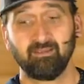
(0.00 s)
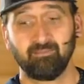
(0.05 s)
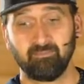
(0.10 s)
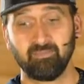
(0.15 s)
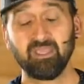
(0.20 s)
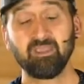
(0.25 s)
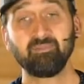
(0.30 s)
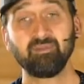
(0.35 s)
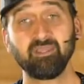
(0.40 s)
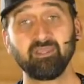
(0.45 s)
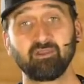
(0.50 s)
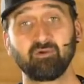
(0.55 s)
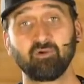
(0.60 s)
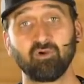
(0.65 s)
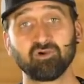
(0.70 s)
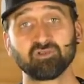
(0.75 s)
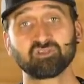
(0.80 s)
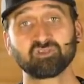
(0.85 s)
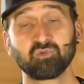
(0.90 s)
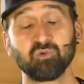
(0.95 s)
maybe it
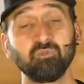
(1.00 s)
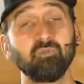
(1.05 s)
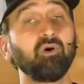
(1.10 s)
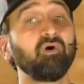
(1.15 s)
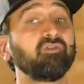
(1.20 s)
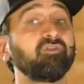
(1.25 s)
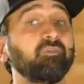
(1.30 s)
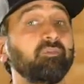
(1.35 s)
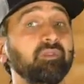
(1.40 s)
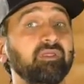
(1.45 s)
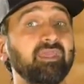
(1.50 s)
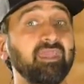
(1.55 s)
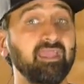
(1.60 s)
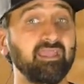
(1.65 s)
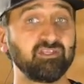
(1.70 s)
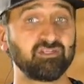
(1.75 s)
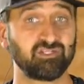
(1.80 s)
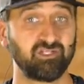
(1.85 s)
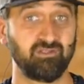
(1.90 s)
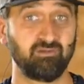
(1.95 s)
grows through
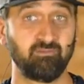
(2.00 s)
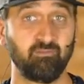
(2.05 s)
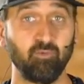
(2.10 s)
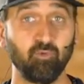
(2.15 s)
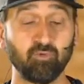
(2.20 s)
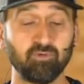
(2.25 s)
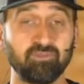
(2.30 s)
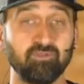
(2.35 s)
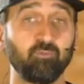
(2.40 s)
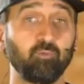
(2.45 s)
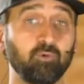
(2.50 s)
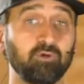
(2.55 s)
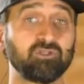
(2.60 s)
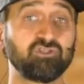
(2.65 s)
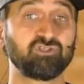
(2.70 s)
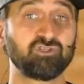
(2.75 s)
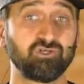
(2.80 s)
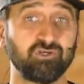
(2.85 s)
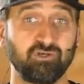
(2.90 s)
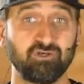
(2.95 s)
multiplication, more than
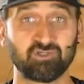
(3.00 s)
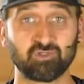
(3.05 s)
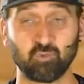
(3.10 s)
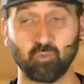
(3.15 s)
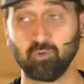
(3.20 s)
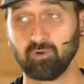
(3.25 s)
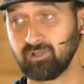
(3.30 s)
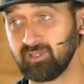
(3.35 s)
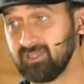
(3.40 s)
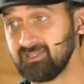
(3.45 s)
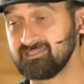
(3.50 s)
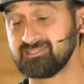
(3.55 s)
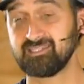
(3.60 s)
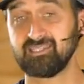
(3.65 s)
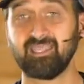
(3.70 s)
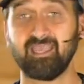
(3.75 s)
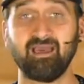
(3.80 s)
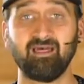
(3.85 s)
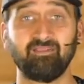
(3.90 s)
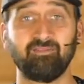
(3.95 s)
one church working
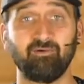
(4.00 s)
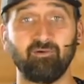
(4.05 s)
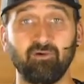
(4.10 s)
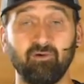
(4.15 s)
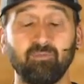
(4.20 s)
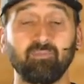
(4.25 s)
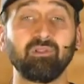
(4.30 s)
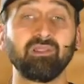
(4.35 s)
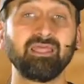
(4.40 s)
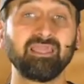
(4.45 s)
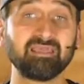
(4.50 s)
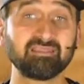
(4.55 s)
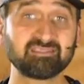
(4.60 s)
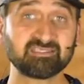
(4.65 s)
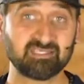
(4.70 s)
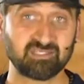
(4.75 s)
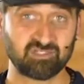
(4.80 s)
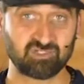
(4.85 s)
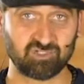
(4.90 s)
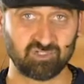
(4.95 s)
together, or
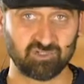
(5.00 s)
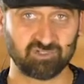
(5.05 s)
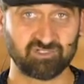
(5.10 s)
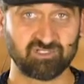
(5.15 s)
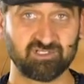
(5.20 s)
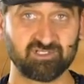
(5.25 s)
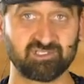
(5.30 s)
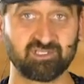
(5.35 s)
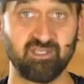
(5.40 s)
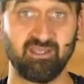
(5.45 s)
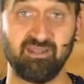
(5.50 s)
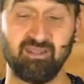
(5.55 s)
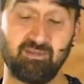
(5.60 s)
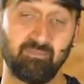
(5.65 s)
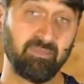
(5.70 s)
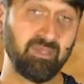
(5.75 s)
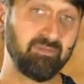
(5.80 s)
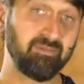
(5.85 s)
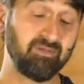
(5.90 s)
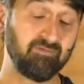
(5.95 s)
planting churches,
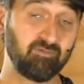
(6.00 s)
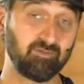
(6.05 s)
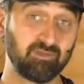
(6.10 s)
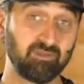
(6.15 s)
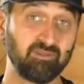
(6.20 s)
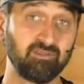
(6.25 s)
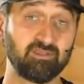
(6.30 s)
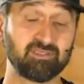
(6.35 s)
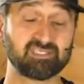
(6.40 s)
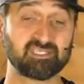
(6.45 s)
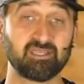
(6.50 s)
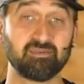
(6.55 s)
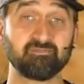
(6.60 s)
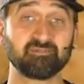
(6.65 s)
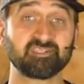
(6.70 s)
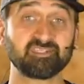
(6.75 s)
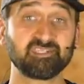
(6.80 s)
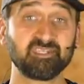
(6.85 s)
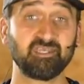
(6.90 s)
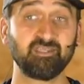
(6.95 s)
maybe within the same
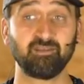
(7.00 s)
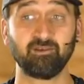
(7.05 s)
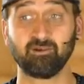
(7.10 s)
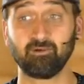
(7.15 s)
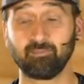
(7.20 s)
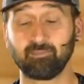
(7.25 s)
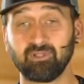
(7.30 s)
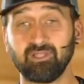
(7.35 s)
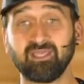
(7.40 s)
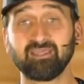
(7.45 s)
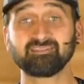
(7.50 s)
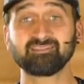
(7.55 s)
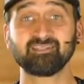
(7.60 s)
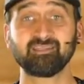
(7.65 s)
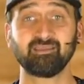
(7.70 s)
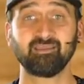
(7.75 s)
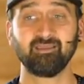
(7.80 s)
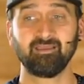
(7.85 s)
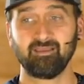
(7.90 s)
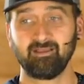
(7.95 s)
city, or
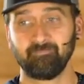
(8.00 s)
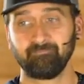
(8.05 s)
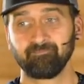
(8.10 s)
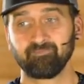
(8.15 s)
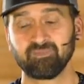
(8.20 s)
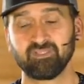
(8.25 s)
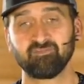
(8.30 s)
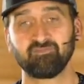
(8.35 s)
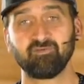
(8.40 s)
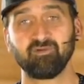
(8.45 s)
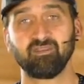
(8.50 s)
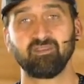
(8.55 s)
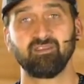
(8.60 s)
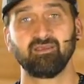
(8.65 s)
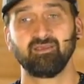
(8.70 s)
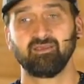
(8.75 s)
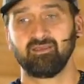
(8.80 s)
planting different